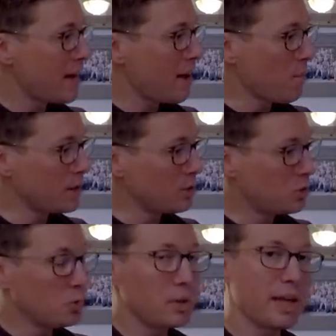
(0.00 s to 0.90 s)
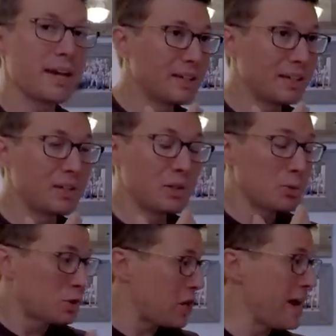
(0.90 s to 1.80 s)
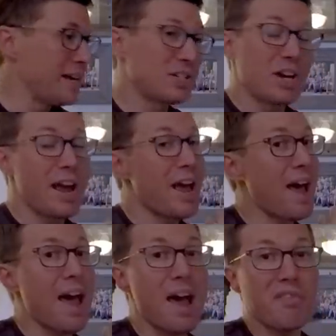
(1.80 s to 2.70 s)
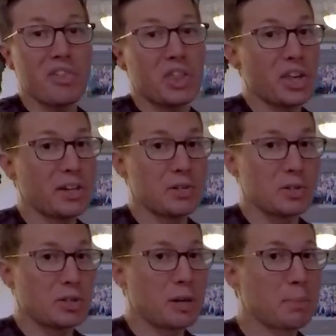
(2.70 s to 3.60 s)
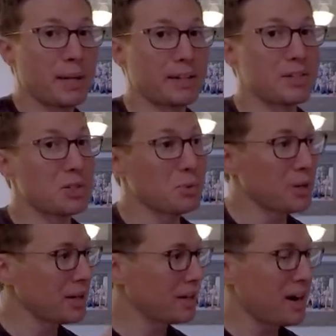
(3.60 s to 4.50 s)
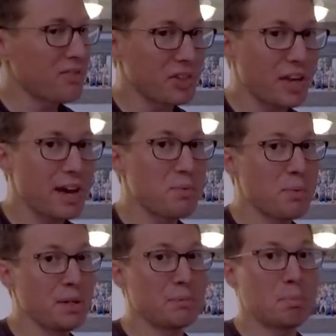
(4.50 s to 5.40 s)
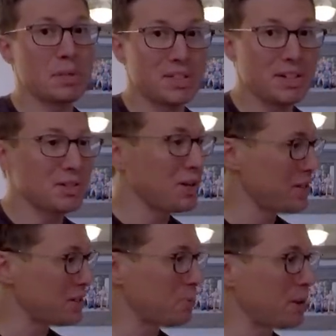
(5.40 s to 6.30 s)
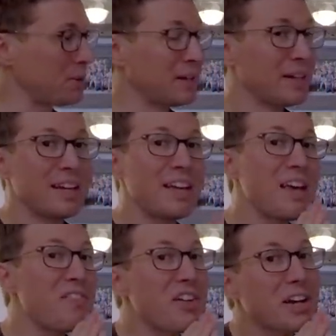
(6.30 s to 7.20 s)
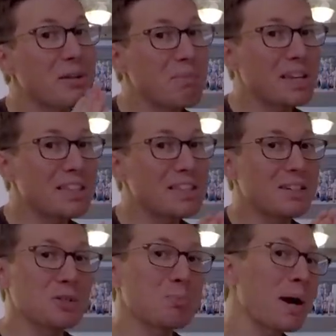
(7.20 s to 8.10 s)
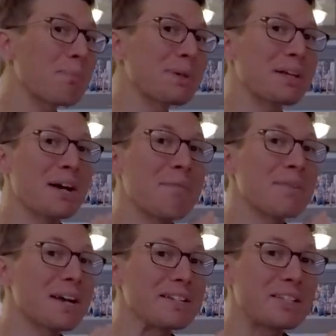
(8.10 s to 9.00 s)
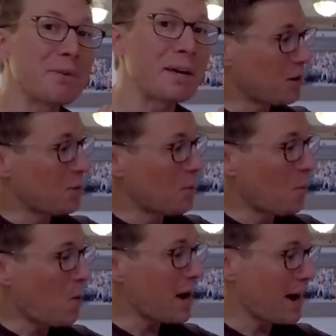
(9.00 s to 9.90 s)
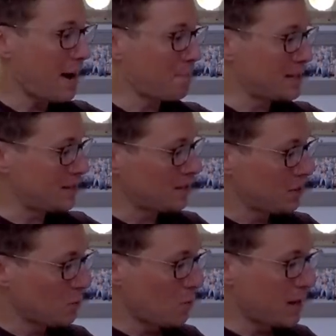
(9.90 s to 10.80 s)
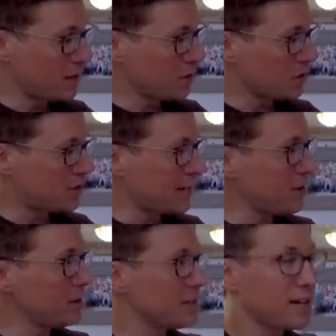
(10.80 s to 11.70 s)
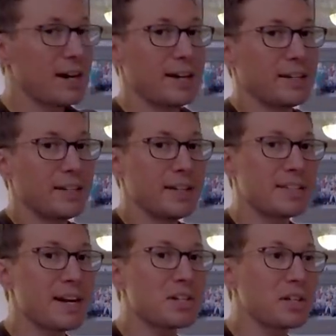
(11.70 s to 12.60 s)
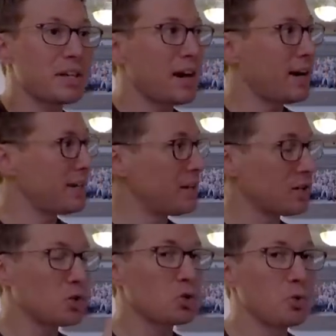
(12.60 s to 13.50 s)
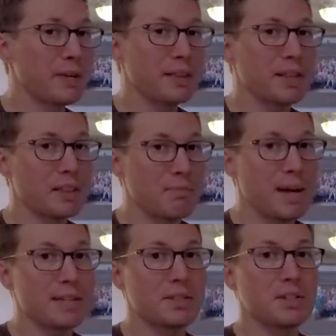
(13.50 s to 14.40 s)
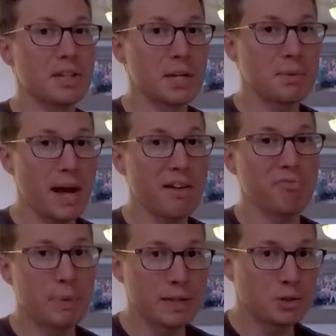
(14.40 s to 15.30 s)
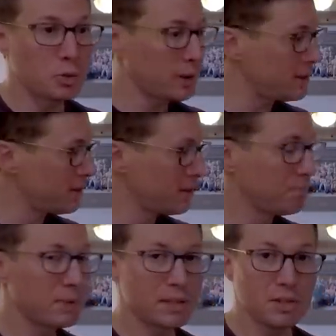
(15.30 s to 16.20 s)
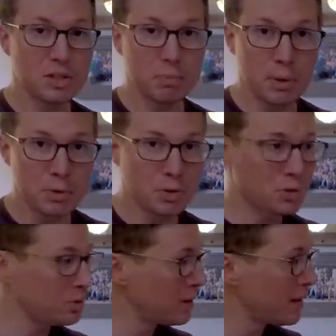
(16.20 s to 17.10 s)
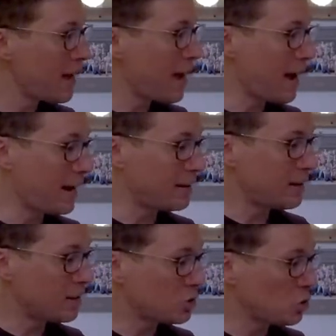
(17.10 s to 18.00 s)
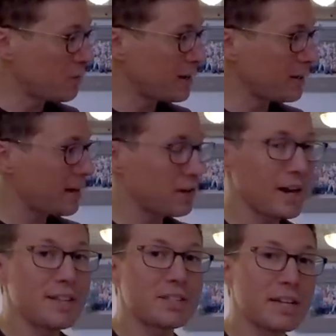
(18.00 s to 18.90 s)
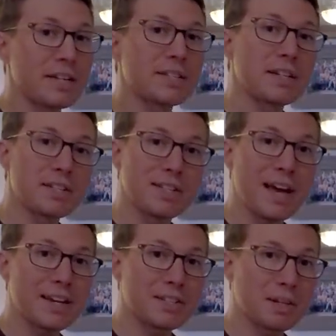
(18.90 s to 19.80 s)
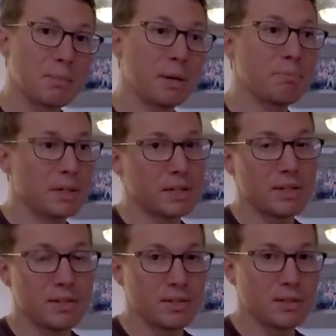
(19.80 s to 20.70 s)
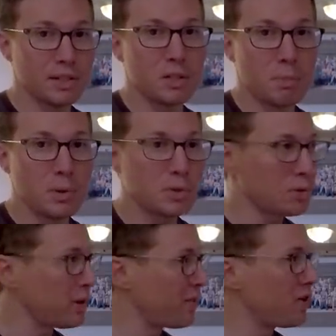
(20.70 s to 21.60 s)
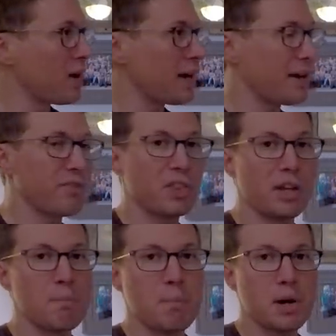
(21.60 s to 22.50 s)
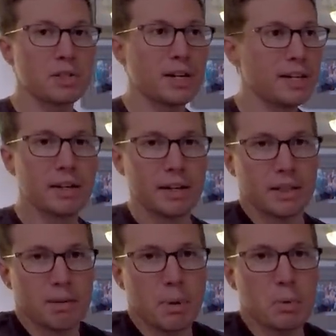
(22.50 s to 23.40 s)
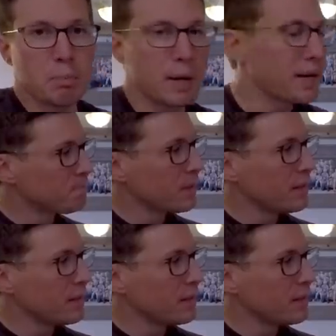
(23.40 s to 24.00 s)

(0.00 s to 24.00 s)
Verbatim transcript: And when you do that, you change everything in your sail plan. So we're gonna cover that when we put sails on this boat. If I can make the sails properly. I'm not a sail maker. What happens when your sail is cut? It's actually cut assuming that the mast is gonna have bend to it because it's supposed to, and assuming that your headstay is going to sag somewhat because it's supposed to. If you had everything bar tight, the boat would break.